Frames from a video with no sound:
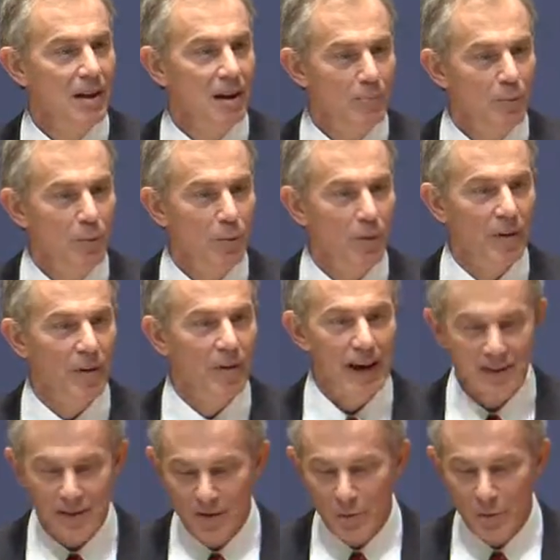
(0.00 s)
abroad, and
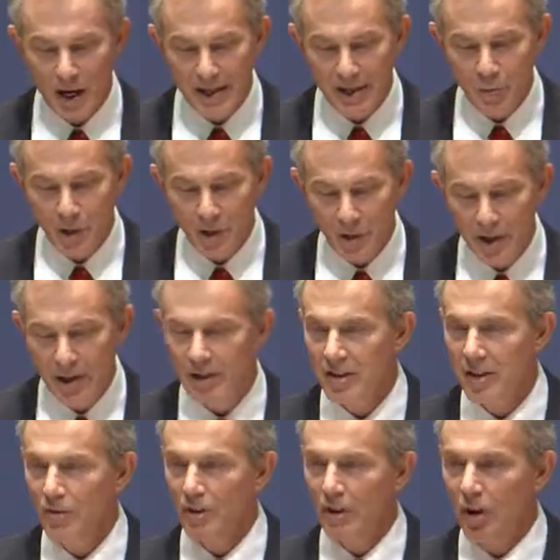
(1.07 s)
that's the way the world is.
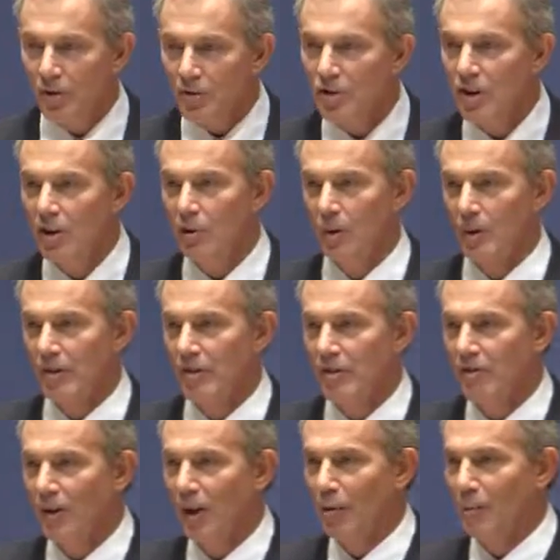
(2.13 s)
So the consequence
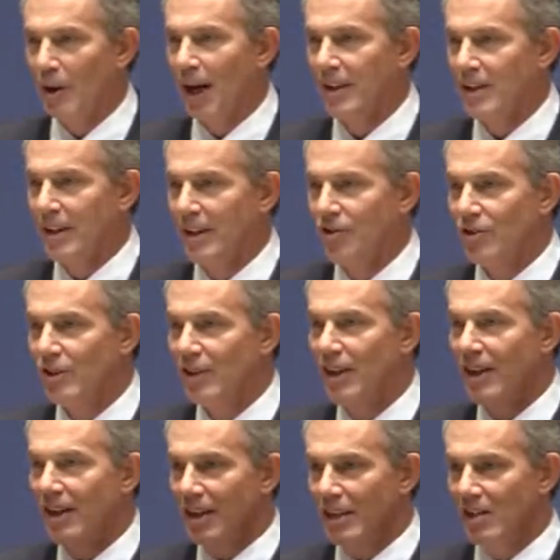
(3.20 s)
of globalization
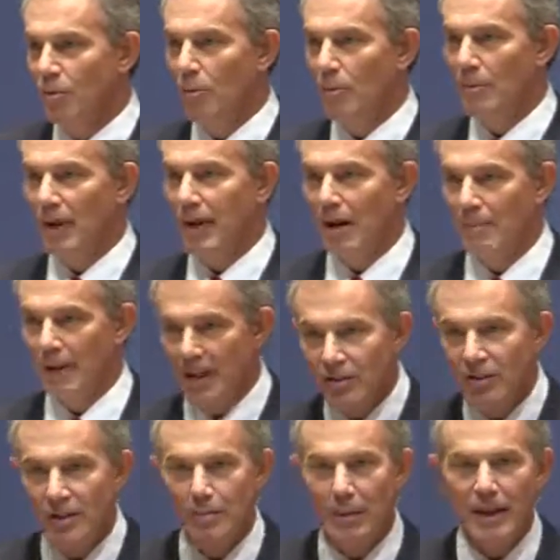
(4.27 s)
is that we become
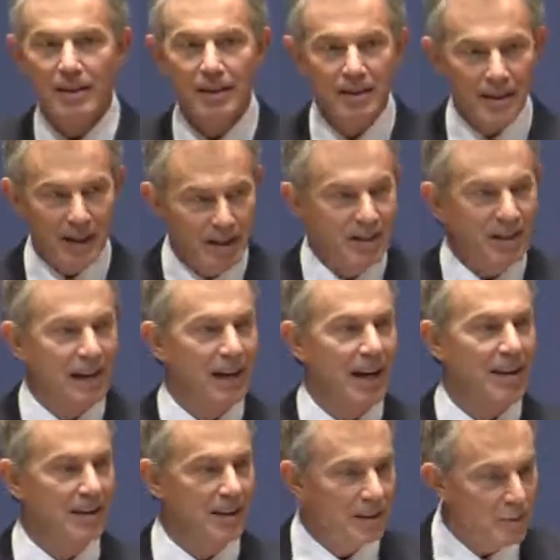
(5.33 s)
interdependent,
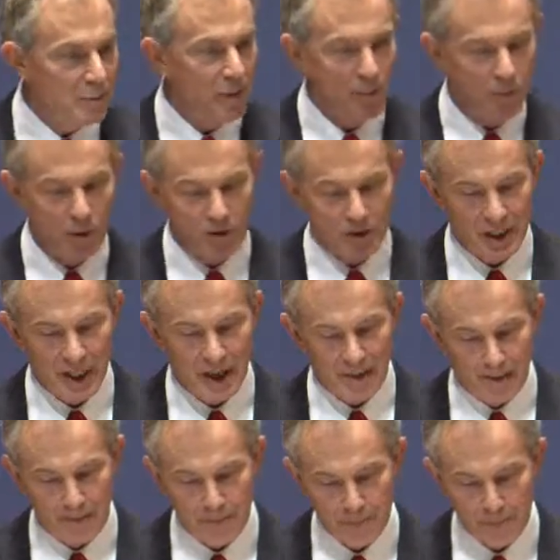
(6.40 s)
interconnected, we're pushed
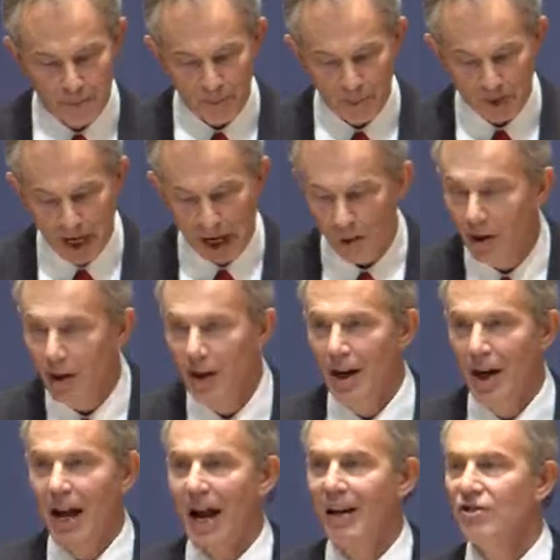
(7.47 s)
together. Now,
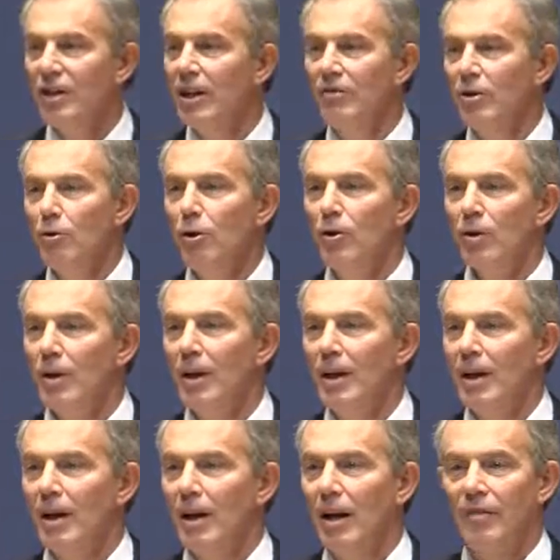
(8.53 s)
actually, if you look
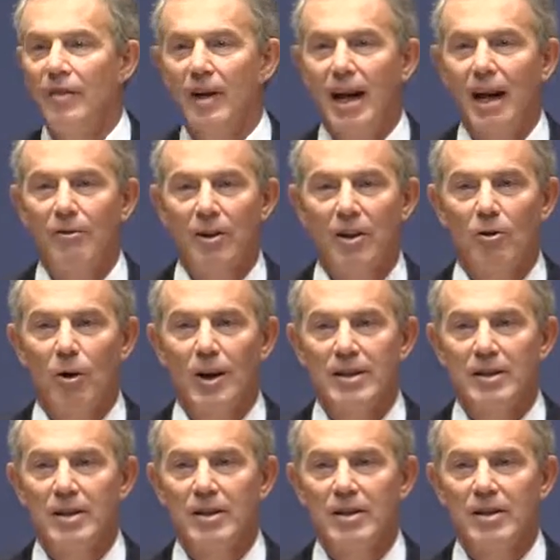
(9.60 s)
at the current
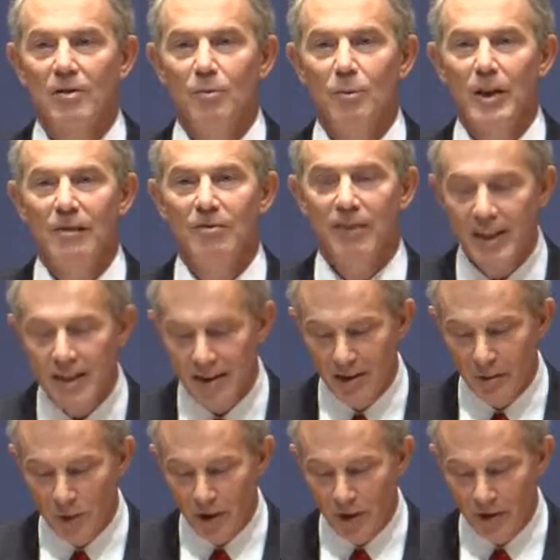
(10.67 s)
crises that we face in
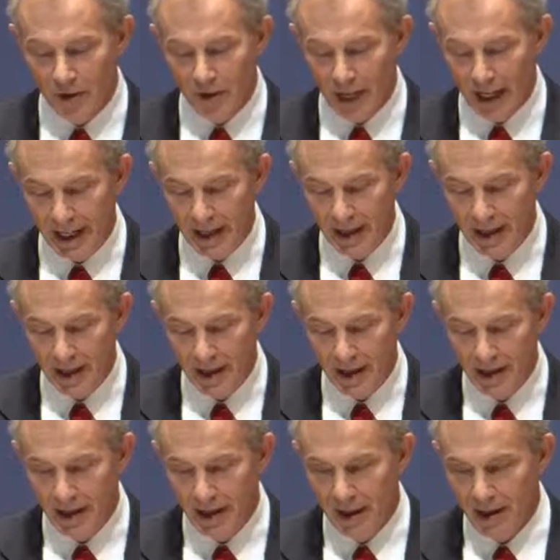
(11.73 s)
the world today,
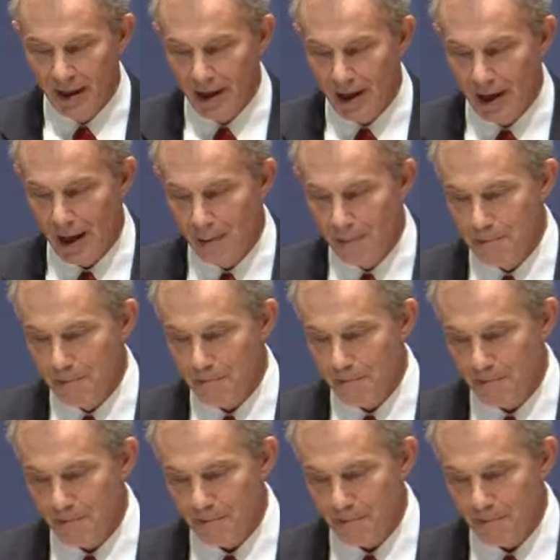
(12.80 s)
they